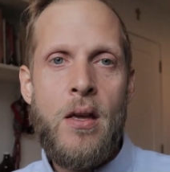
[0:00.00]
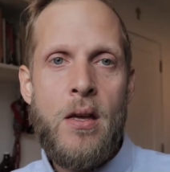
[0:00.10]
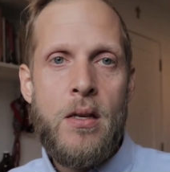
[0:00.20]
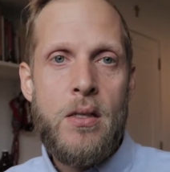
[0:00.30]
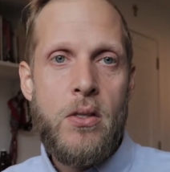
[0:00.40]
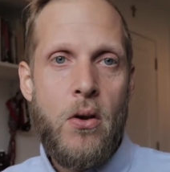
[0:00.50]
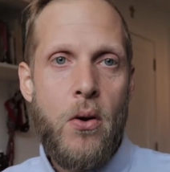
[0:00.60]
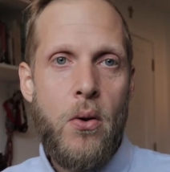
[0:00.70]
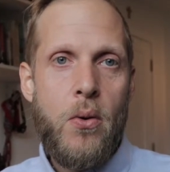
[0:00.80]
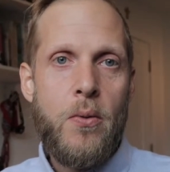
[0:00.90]

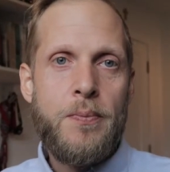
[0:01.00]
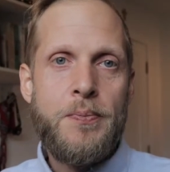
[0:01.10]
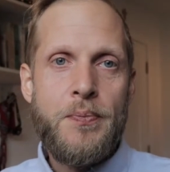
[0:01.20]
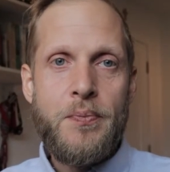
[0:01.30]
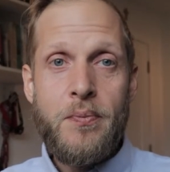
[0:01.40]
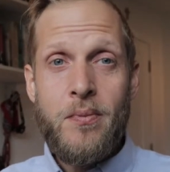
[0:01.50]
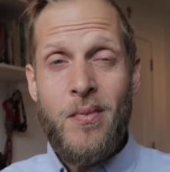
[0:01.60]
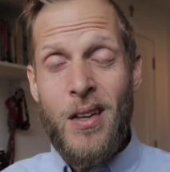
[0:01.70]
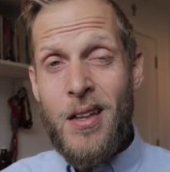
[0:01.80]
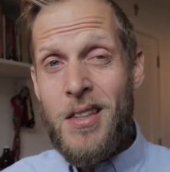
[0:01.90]
So
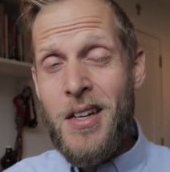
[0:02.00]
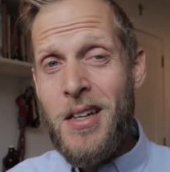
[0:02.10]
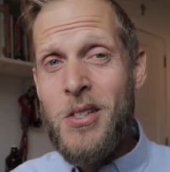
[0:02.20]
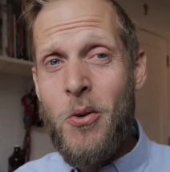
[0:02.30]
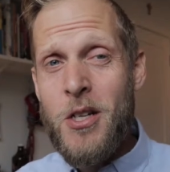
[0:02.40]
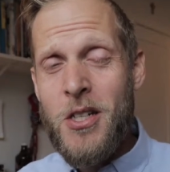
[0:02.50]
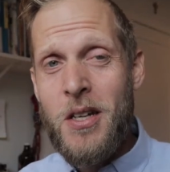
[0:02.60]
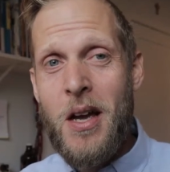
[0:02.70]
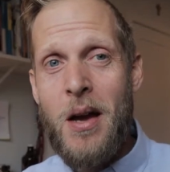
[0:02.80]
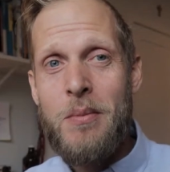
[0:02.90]
the next question
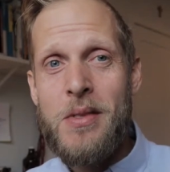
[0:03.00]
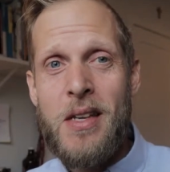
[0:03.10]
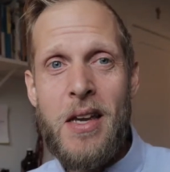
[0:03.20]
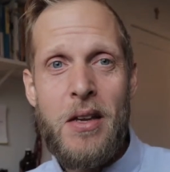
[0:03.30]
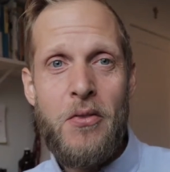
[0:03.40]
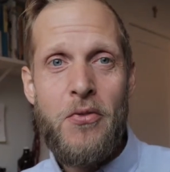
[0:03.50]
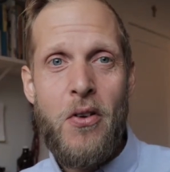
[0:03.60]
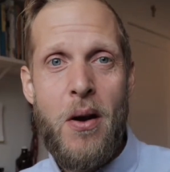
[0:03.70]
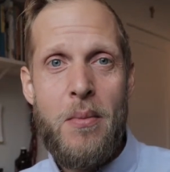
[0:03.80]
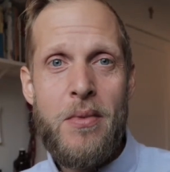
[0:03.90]
comes in
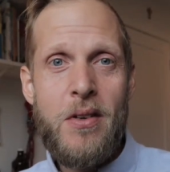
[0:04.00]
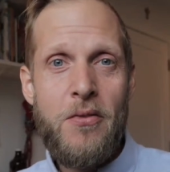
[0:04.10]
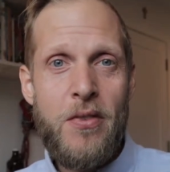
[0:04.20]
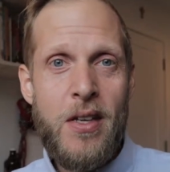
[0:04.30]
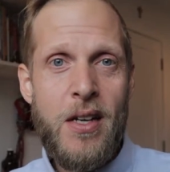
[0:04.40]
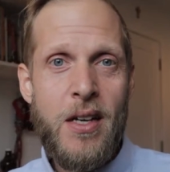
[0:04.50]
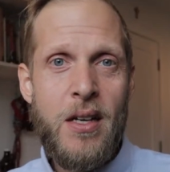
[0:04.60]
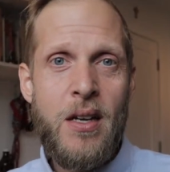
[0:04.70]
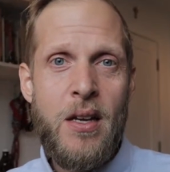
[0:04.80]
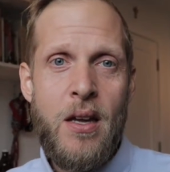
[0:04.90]
from
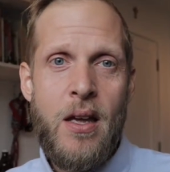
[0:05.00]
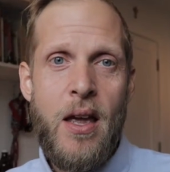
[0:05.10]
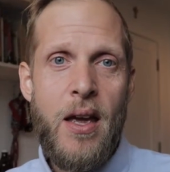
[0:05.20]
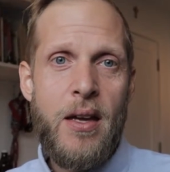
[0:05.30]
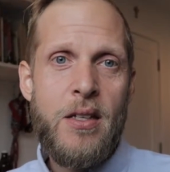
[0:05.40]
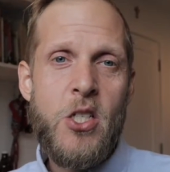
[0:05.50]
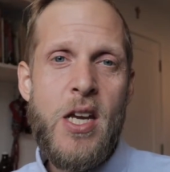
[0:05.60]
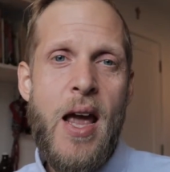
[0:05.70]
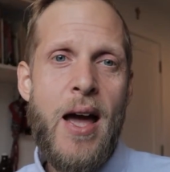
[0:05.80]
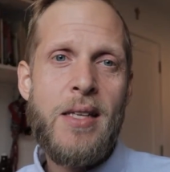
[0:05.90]
Navina, and
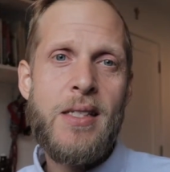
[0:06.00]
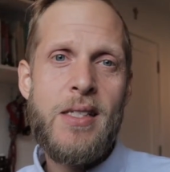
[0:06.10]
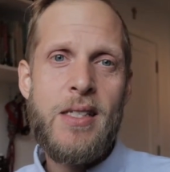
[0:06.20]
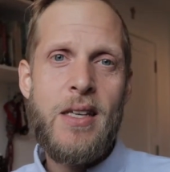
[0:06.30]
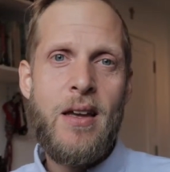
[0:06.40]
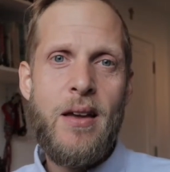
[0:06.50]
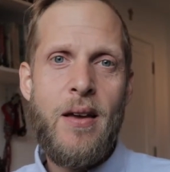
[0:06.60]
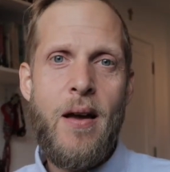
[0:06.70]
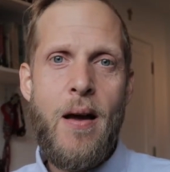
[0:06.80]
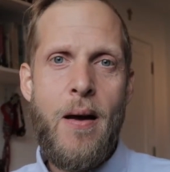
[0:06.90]
she asks,
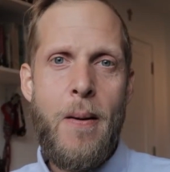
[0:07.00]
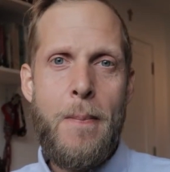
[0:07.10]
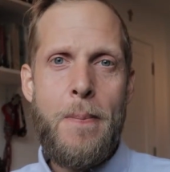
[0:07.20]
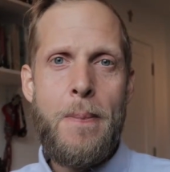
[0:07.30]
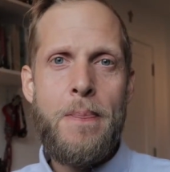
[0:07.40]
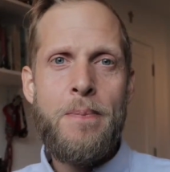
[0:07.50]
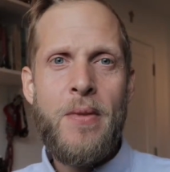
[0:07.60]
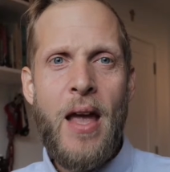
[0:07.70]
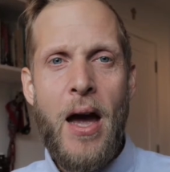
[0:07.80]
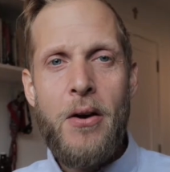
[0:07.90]

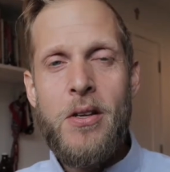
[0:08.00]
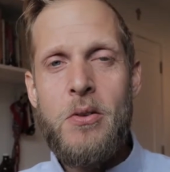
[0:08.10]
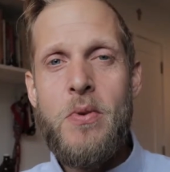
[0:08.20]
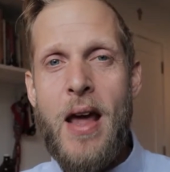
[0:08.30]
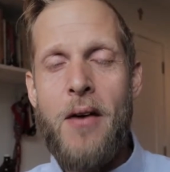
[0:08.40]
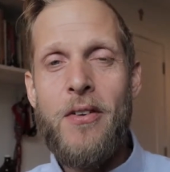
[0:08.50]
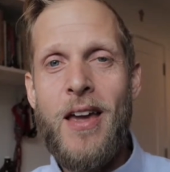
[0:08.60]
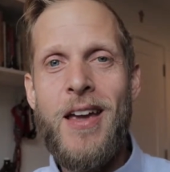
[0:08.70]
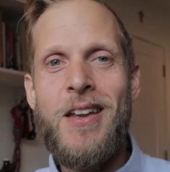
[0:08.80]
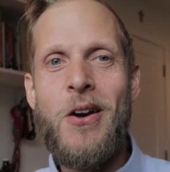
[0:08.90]
how do you
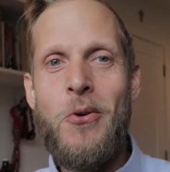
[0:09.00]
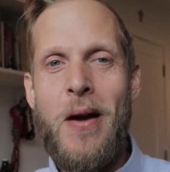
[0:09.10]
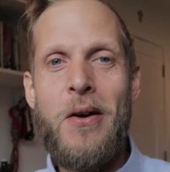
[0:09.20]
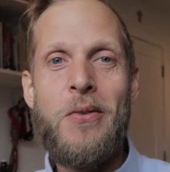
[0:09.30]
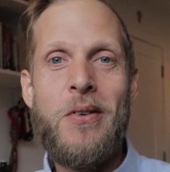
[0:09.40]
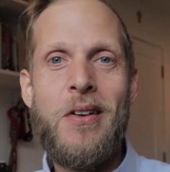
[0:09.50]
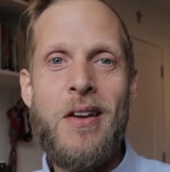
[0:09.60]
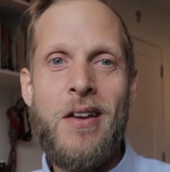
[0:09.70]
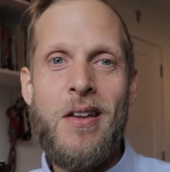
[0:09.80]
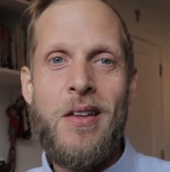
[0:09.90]
navigate around
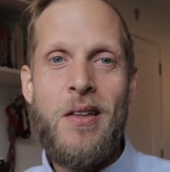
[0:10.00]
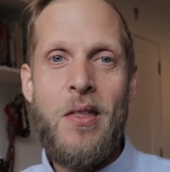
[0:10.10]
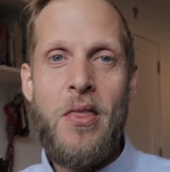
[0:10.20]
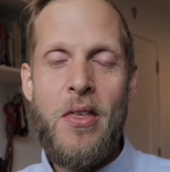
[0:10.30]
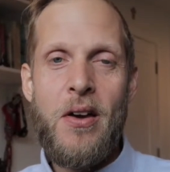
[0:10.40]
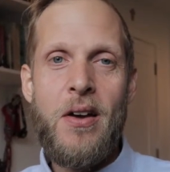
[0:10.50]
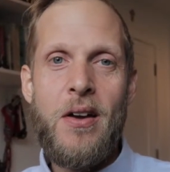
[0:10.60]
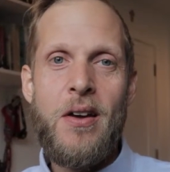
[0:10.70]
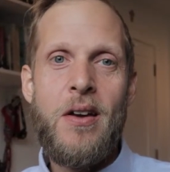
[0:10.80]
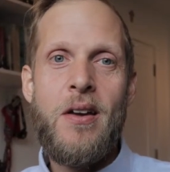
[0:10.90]

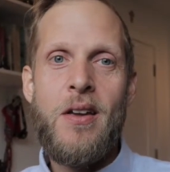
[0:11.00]
the